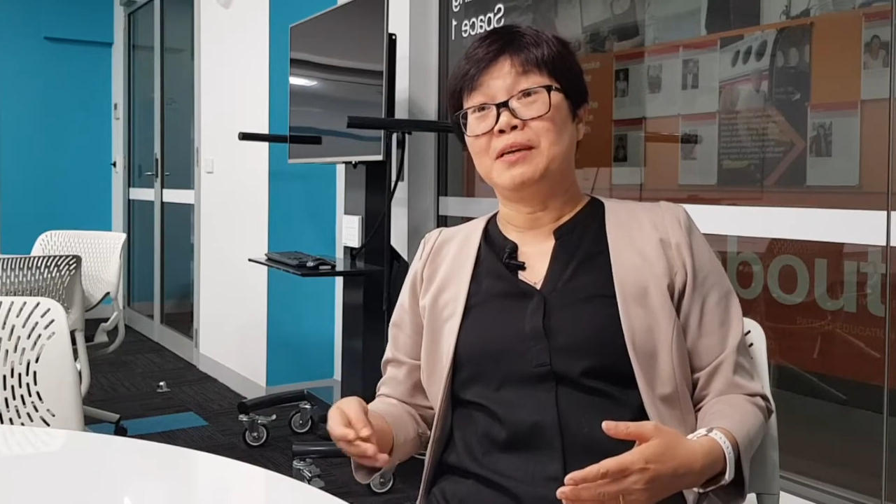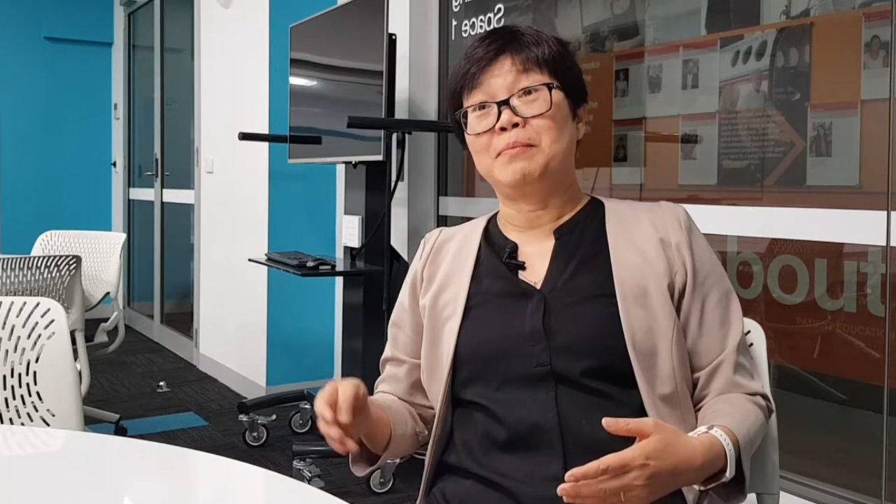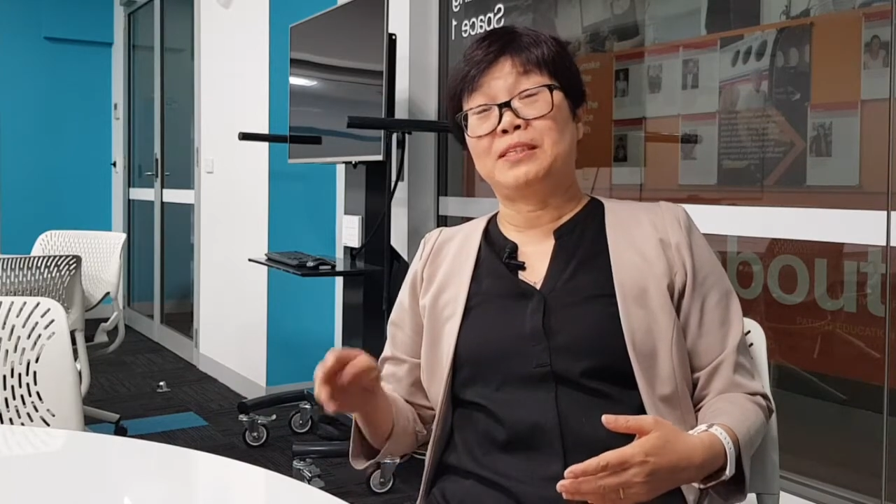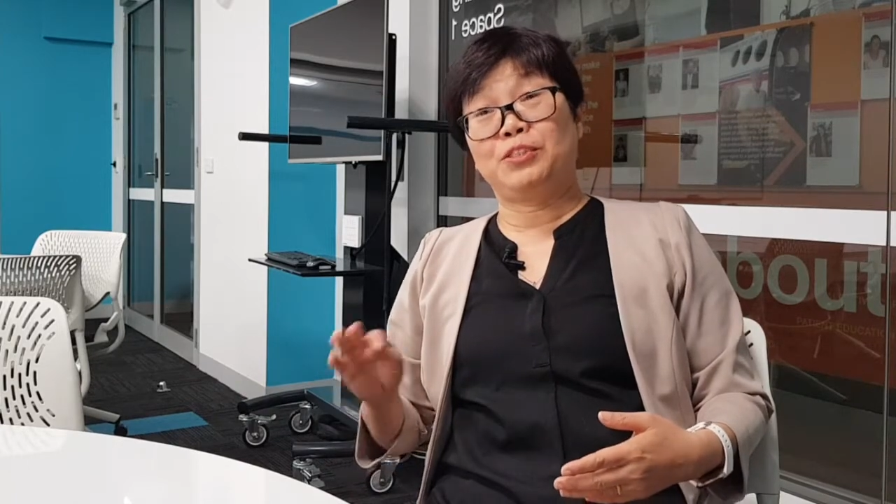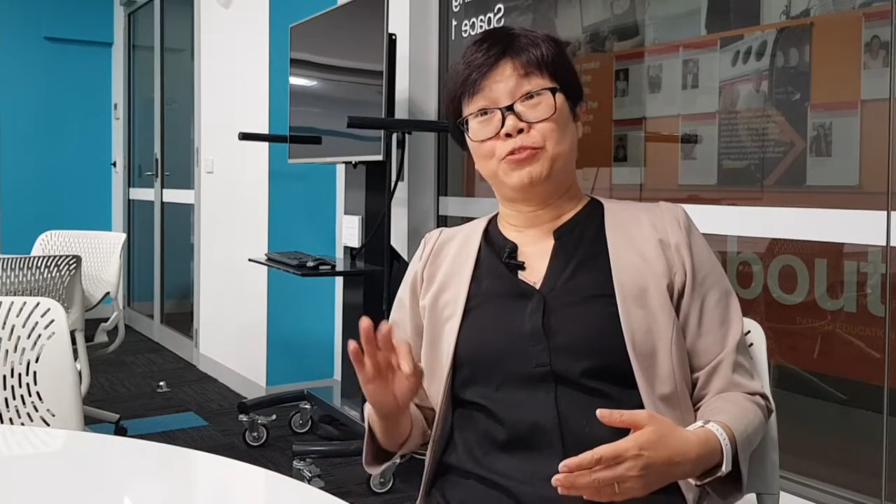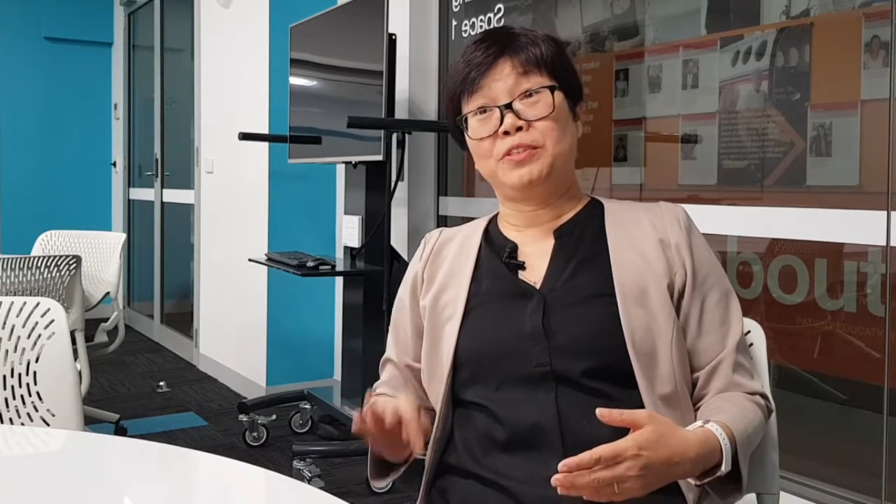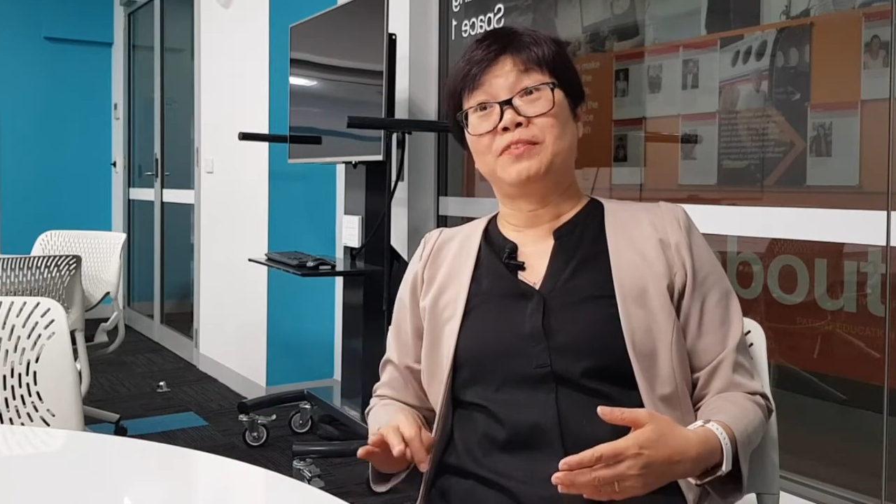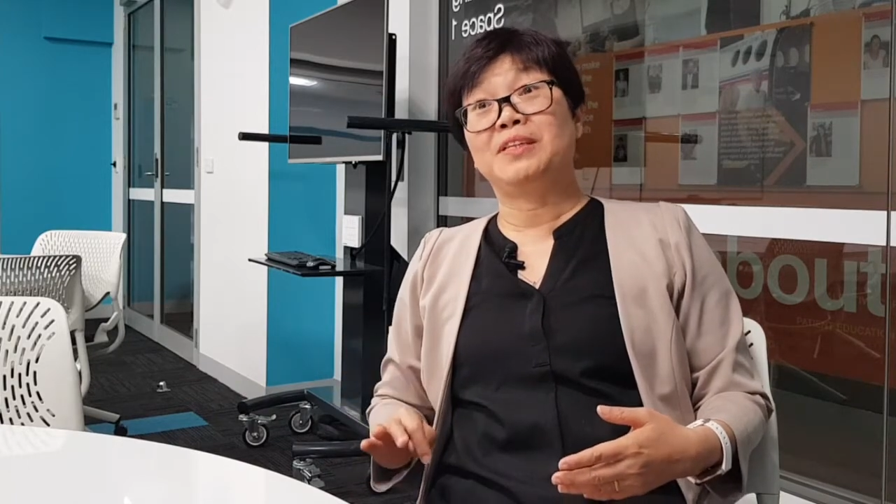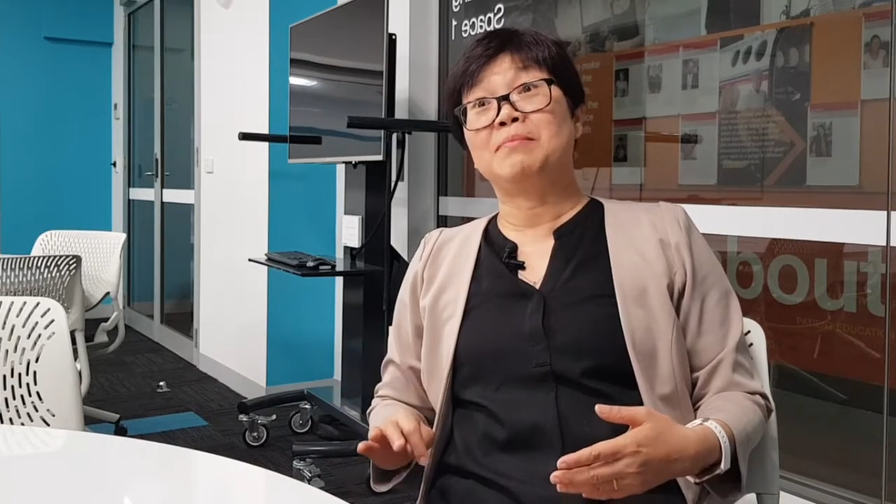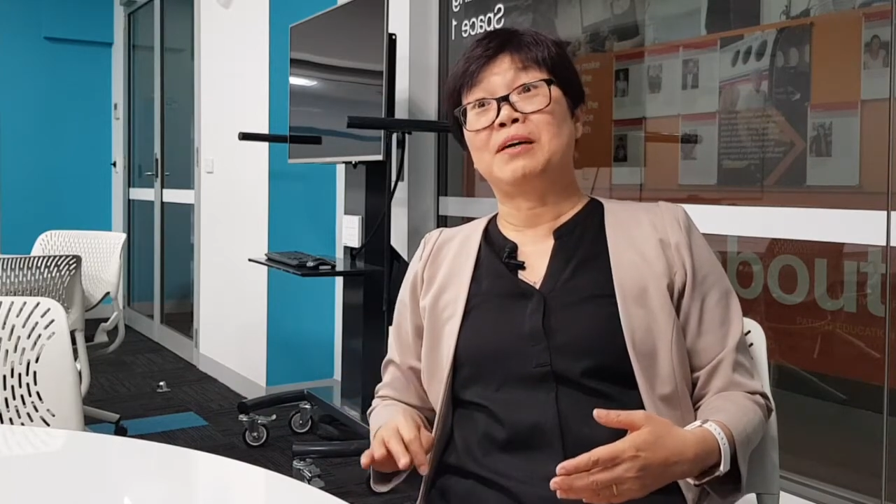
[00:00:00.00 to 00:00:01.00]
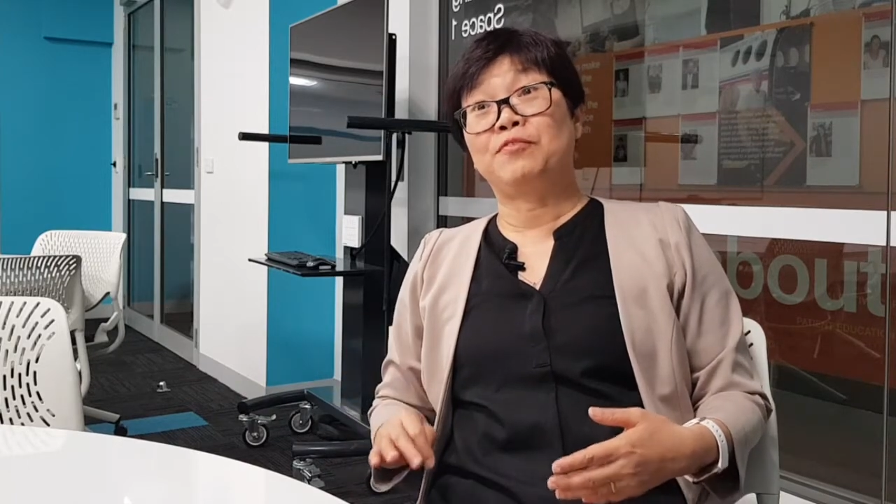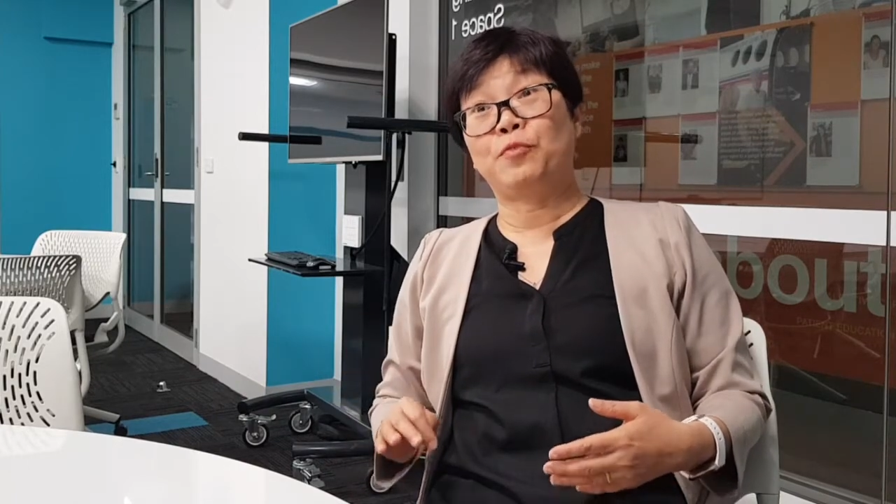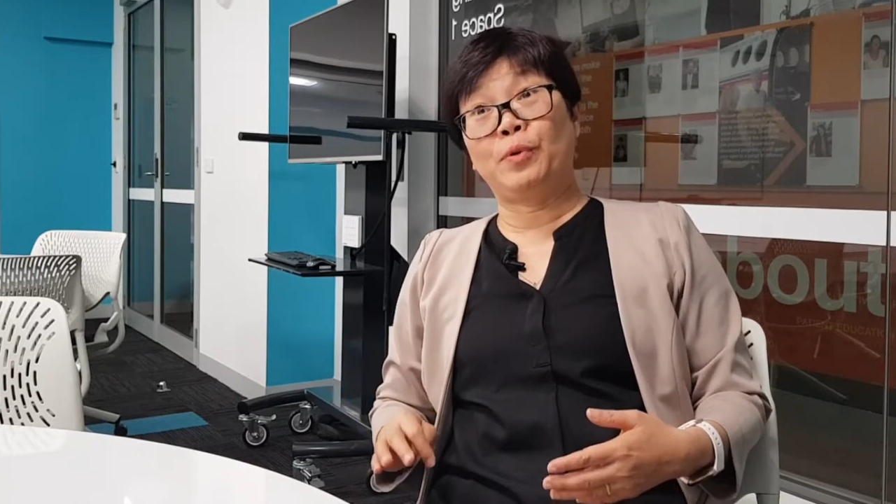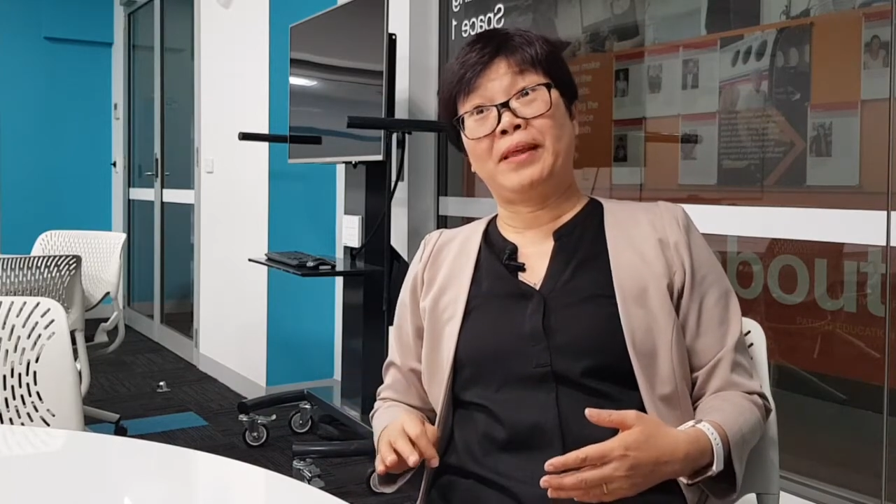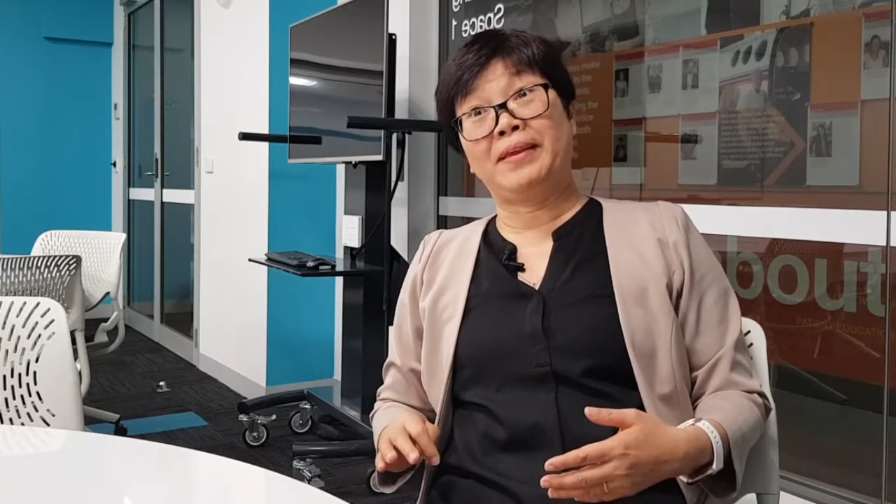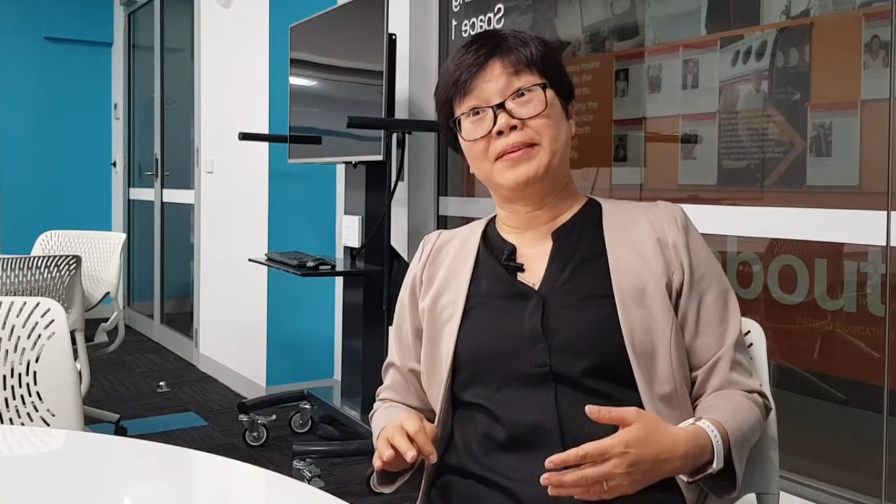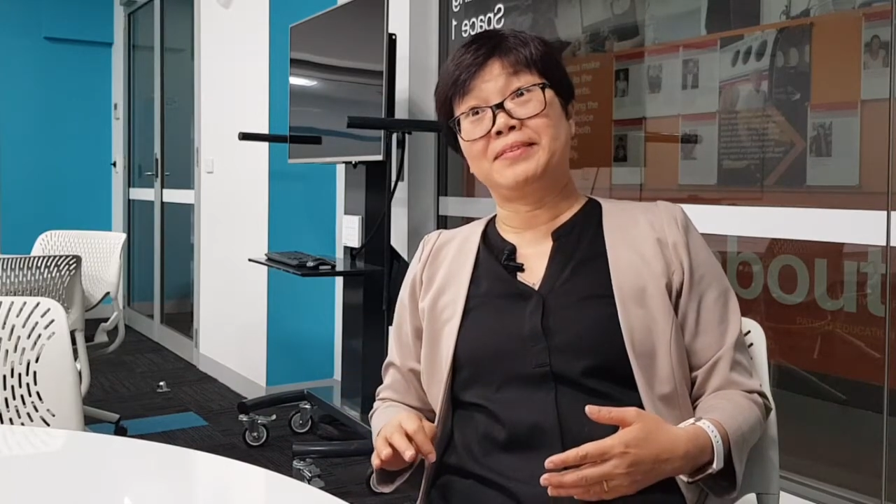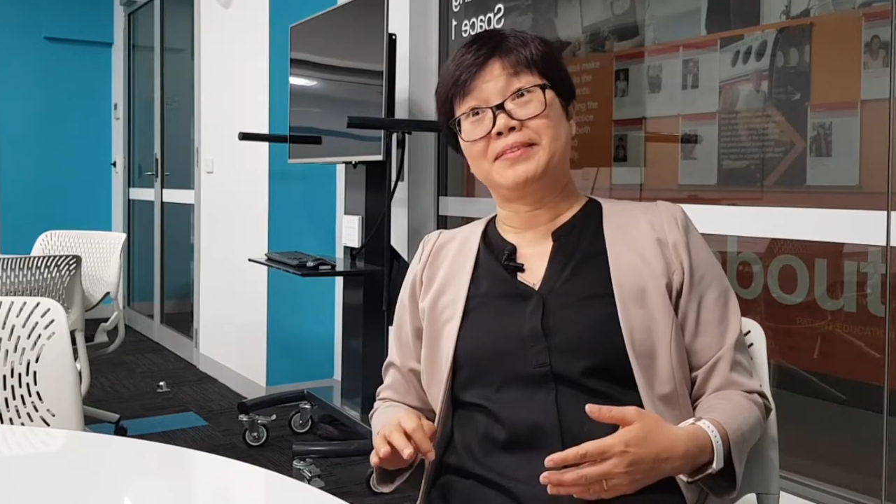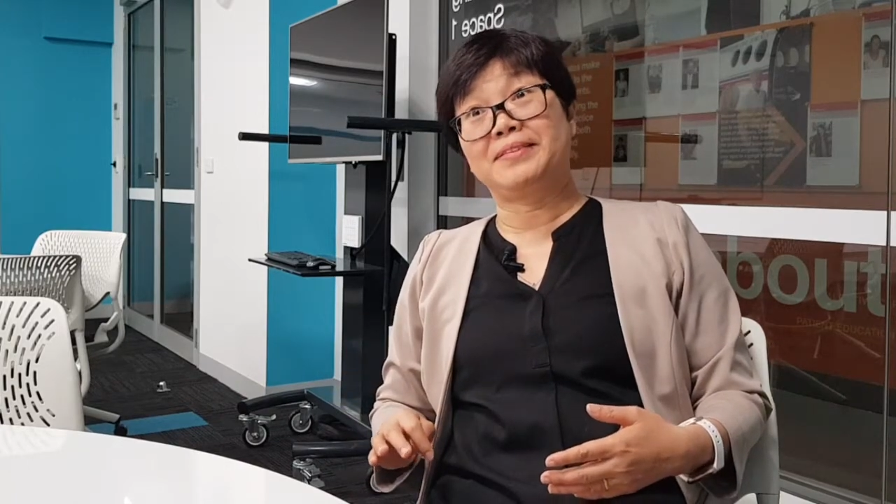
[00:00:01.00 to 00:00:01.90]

but three of them are four-legged.